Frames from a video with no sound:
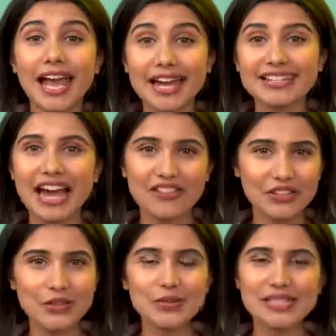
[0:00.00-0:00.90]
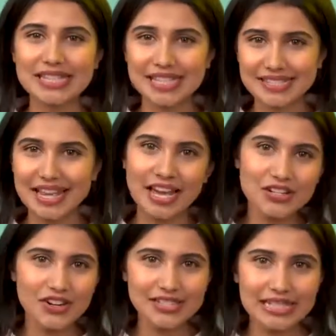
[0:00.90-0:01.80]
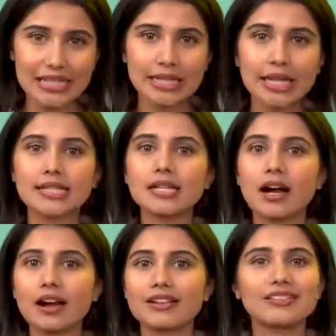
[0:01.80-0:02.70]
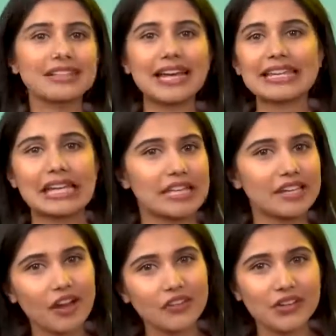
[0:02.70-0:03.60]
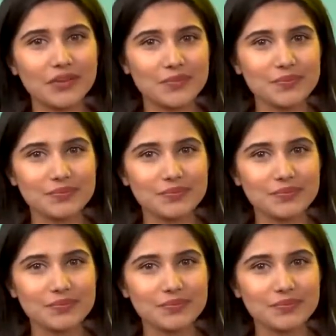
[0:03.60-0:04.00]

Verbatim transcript: And having used this Android skin, it's hard to like any other.